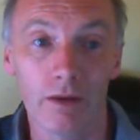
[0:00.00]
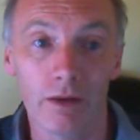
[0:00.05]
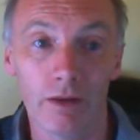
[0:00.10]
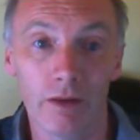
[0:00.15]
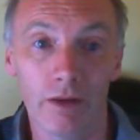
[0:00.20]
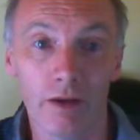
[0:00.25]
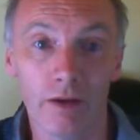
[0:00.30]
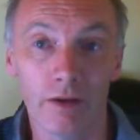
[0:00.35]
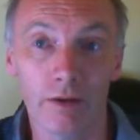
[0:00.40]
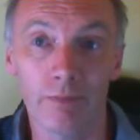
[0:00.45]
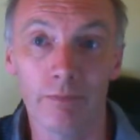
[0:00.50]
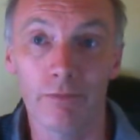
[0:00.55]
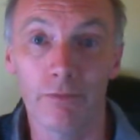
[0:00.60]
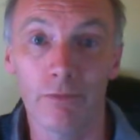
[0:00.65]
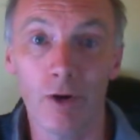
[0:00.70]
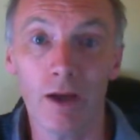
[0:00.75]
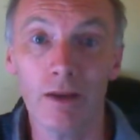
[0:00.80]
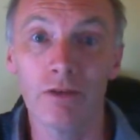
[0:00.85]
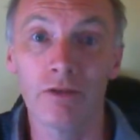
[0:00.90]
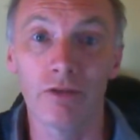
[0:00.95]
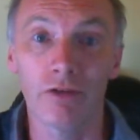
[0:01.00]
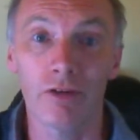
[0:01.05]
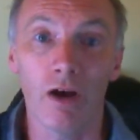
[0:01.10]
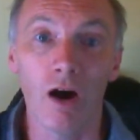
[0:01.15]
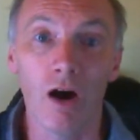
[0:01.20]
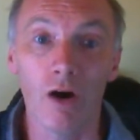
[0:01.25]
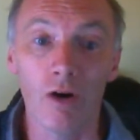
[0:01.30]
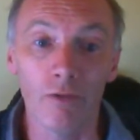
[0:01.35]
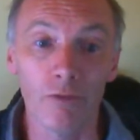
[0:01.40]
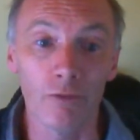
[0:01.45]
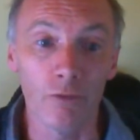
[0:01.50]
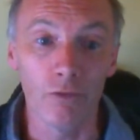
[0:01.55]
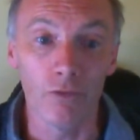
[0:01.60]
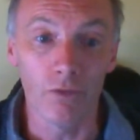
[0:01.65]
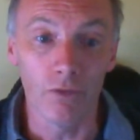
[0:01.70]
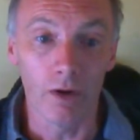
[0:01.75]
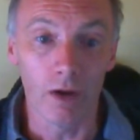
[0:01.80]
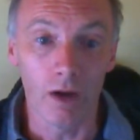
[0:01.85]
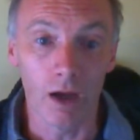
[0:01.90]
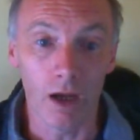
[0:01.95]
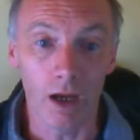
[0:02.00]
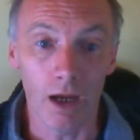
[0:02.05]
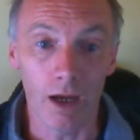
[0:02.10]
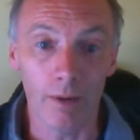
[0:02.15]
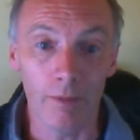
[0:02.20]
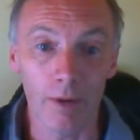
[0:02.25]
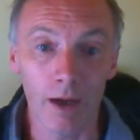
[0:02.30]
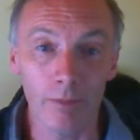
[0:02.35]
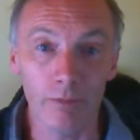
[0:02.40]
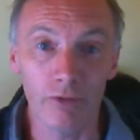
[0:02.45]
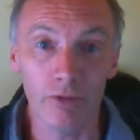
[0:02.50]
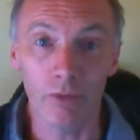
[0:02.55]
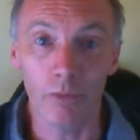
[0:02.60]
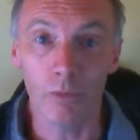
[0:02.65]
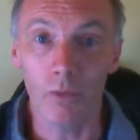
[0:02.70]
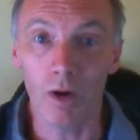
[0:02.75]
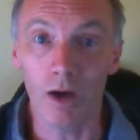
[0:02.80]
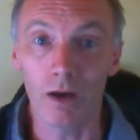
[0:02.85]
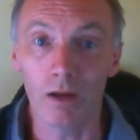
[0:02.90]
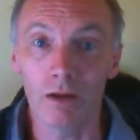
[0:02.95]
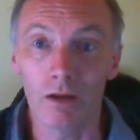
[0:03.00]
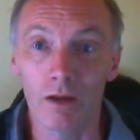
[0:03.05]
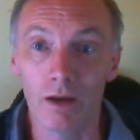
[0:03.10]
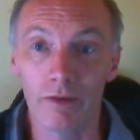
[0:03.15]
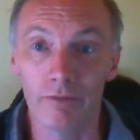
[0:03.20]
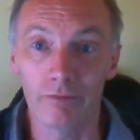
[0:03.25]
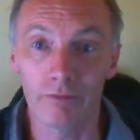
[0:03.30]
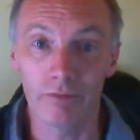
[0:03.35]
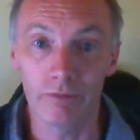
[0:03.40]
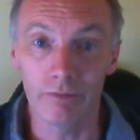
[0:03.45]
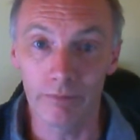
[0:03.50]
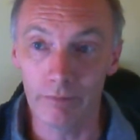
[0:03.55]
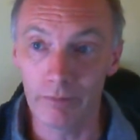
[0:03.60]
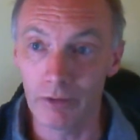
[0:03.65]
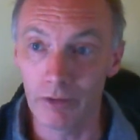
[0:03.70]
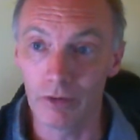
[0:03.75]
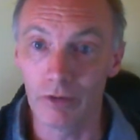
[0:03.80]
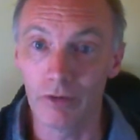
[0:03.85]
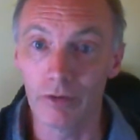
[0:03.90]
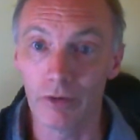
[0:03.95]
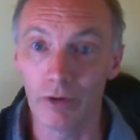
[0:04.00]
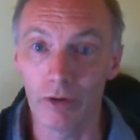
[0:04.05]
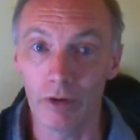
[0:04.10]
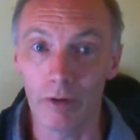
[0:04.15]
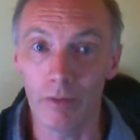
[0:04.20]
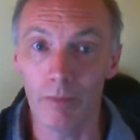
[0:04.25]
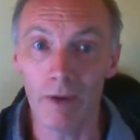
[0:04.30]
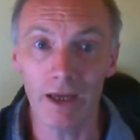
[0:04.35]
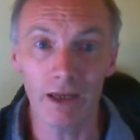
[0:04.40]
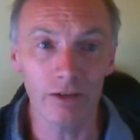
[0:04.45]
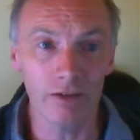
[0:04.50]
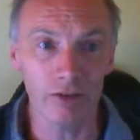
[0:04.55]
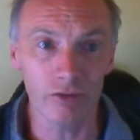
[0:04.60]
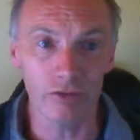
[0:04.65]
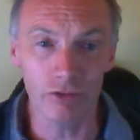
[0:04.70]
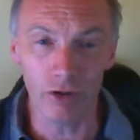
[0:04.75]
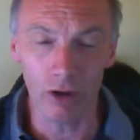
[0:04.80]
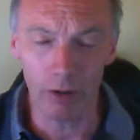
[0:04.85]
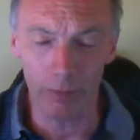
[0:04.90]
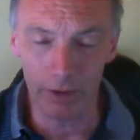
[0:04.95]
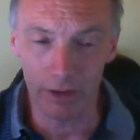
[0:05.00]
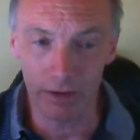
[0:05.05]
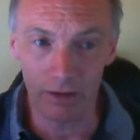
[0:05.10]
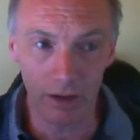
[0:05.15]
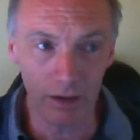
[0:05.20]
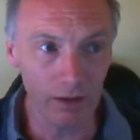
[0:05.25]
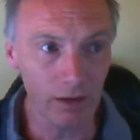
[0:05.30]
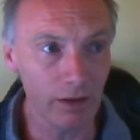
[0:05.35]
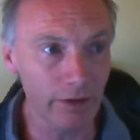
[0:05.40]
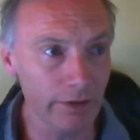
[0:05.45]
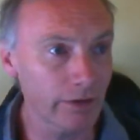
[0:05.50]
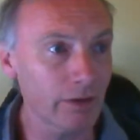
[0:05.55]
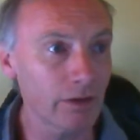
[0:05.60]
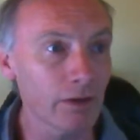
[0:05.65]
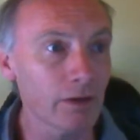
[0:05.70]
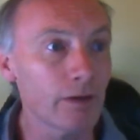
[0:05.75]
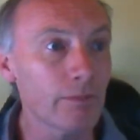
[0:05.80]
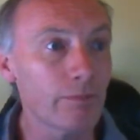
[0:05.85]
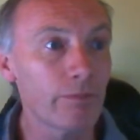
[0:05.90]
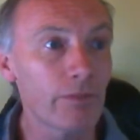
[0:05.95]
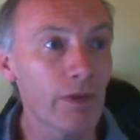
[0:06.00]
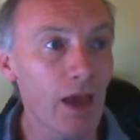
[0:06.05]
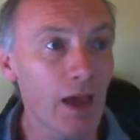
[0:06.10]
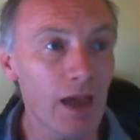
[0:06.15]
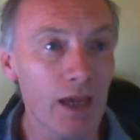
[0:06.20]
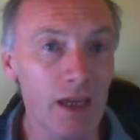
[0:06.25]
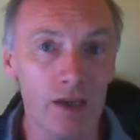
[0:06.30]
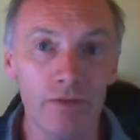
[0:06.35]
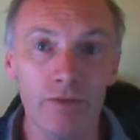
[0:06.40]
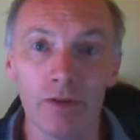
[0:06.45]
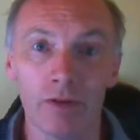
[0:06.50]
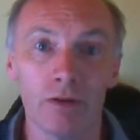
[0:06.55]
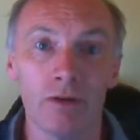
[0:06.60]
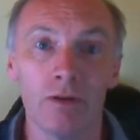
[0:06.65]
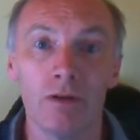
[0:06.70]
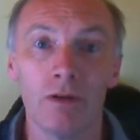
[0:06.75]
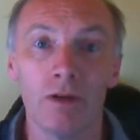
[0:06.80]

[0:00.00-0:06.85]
the friends of Hampstead Well have done an amazing job. It's like a little haven.